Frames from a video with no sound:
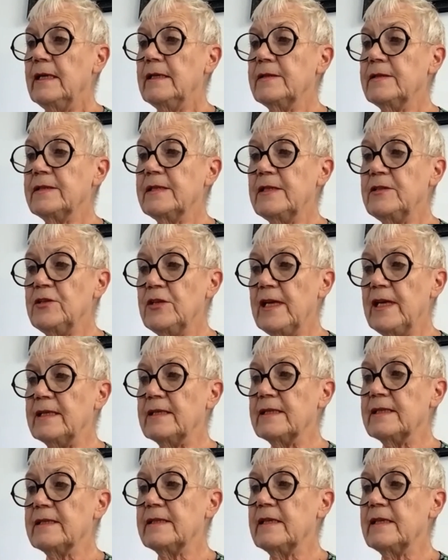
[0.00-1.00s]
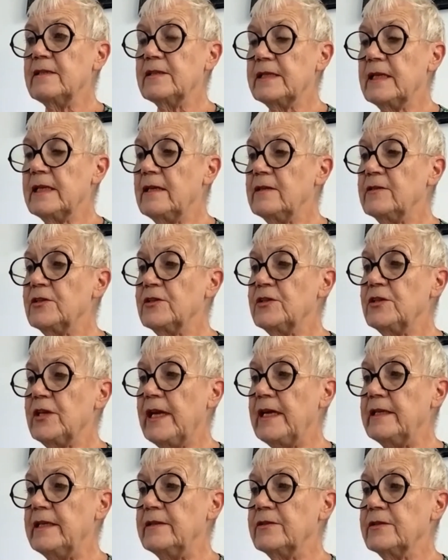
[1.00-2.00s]
suggest that such
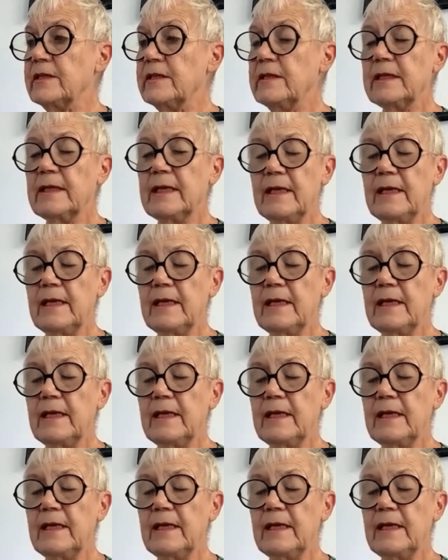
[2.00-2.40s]
change